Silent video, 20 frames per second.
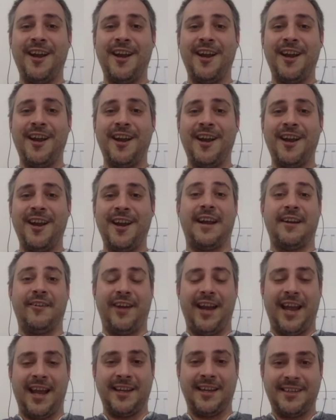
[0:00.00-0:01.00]
and
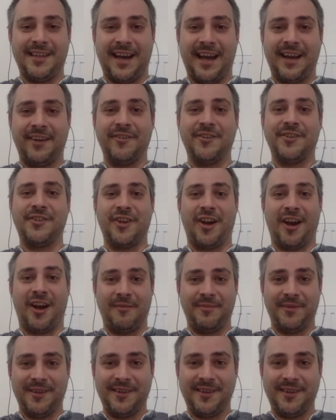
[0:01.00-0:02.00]
it's their entire
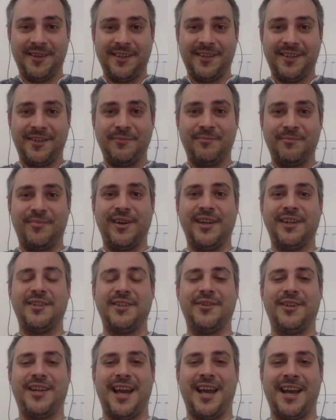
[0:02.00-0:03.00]
job to
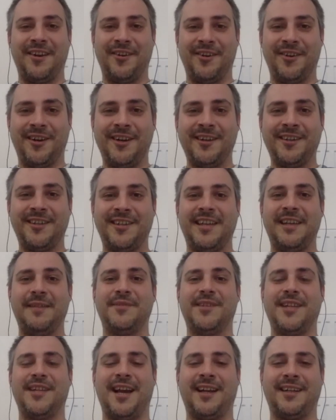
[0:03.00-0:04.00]
bring together
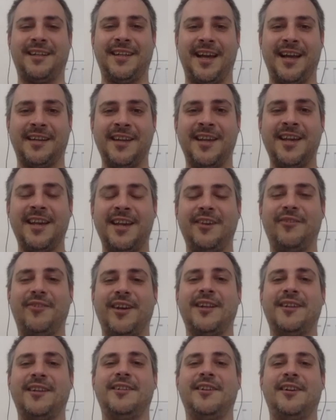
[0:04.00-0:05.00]
teams like that who
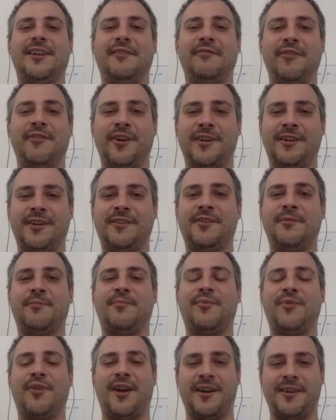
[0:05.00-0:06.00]
can deliver the
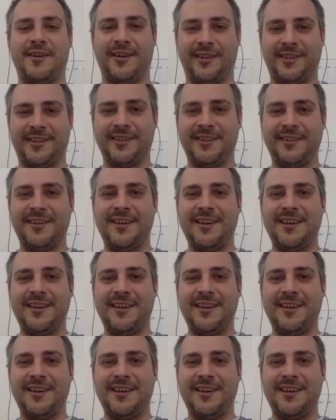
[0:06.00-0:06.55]
product.